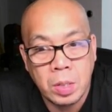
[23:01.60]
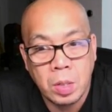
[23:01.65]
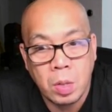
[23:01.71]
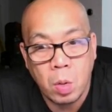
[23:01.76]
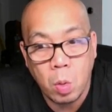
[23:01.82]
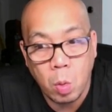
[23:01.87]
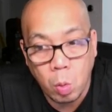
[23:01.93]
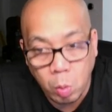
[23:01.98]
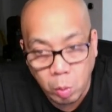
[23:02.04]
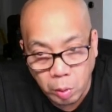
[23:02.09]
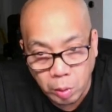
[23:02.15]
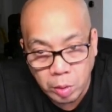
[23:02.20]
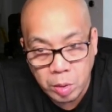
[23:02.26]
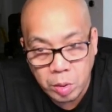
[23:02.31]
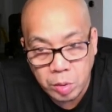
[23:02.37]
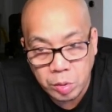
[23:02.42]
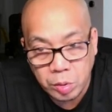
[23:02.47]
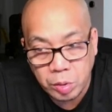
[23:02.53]
or
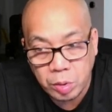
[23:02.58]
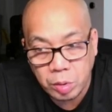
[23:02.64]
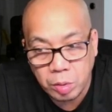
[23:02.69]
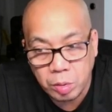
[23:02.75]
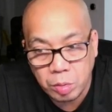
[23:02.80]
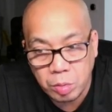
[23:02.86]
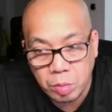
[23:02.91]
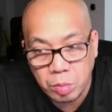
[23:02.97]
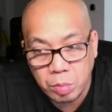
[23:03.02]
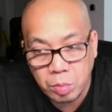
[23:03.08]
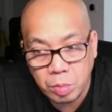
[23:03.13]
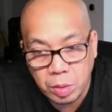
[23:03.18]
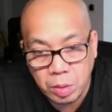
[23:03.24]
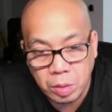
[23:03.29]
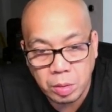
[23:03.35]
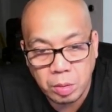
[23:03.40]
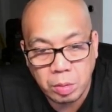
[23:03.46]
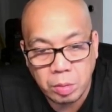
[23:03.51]

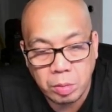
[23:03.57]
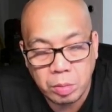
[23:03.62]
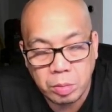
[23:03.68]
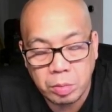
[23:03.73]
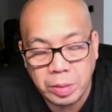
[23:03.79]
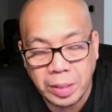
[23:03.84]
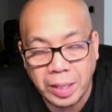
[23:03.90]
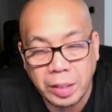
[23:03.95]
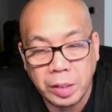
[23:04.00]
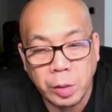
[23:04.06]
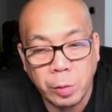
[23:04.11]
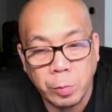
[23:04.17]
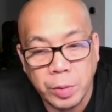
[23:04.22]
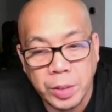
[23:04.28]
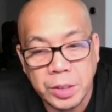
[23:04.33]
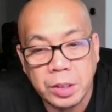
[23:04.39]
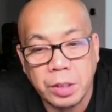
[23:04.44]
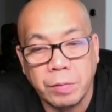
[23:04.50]
take the
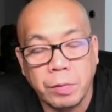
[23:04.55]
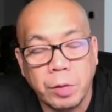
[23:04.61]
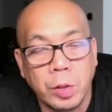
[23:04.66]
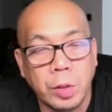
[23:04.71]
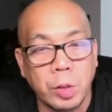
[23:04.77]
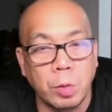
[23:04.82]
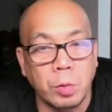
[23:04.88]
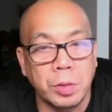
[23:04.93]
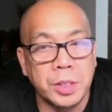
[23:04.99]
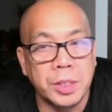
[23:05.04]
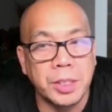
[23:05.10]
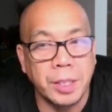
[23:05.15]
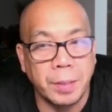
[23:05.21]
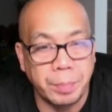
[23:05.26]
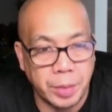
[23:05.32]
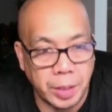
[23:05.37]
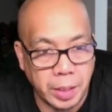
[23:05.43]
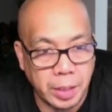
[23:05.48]
risk of her going
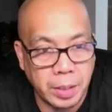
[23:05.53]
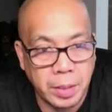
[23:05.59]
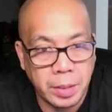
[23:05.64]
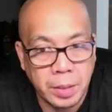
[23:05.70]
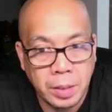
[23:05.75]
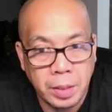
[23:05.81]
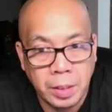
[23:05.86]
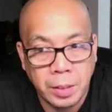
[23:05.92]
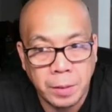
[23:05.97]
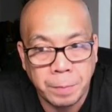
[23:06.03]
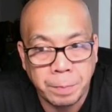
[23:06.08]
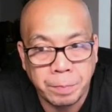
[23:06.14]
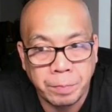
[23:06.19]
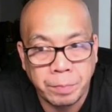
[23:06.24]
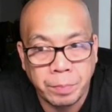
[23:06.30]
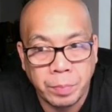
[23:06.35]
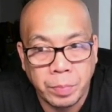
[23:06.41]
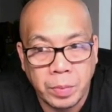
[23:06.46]
septic,
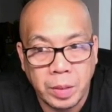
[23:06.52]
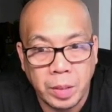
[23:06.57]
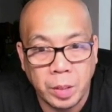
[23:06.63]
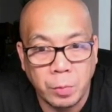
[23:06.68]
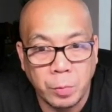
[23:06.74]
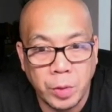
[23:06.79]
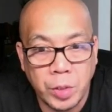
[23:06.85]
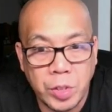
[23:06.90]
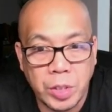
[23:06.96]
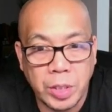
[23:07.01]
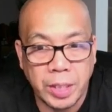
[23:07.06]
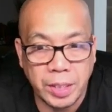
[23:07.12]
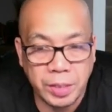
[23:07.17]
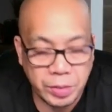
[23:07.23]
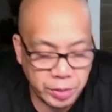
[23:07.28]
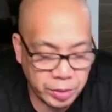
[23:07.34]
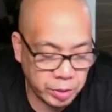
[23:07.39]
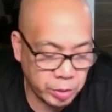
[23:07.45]
in which
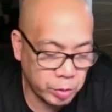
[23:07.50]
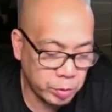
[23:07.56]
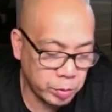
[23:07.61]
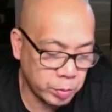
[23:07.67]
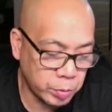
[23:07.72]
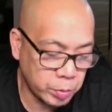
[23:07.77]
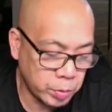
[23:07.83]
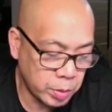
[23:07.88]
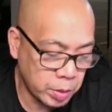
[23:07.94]
case you